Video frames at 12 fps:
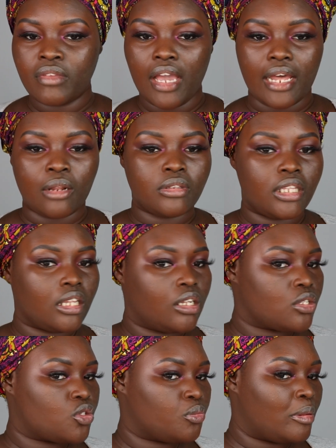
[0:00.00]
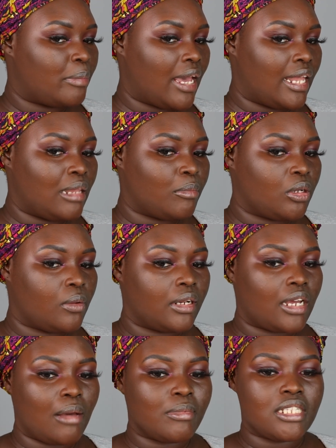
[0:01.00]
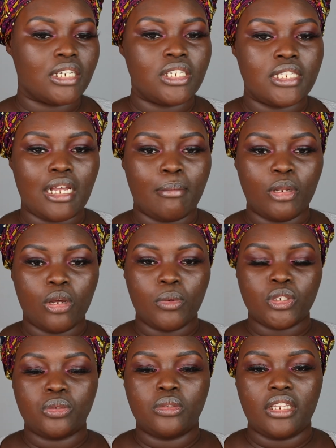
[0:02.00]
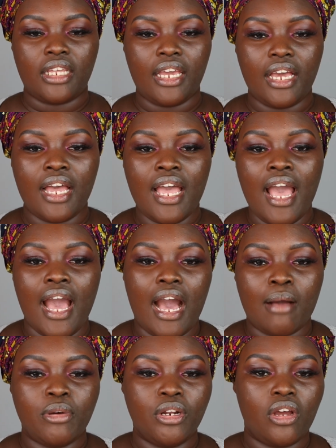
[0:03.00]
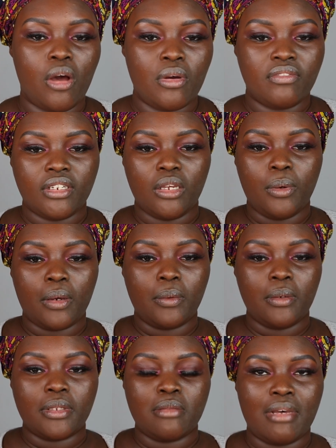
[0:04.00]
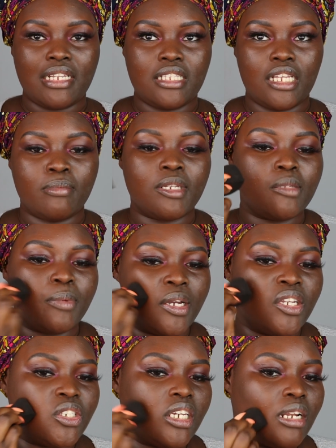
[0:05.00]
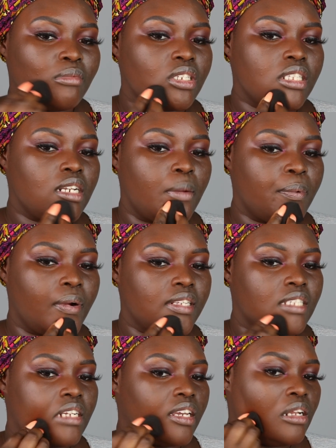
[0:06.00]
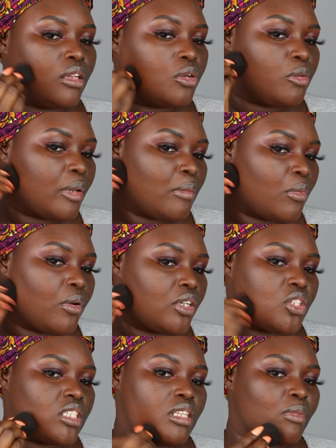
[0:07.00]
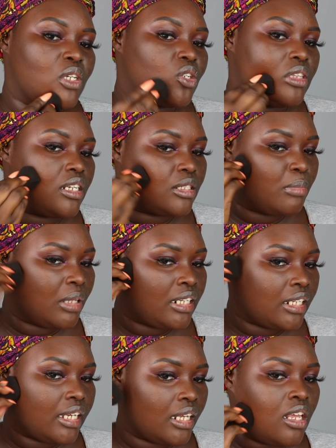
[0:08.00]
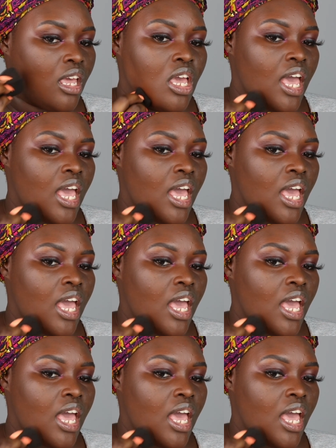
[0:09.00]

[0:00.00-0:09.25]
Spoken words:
I don't think it looks super bad. Let me know in the comment section down below what you think. I'm going to go in really quickly with my Sigma sponge, and I'm just going to press it in a little bit more just to make sure that it's blended.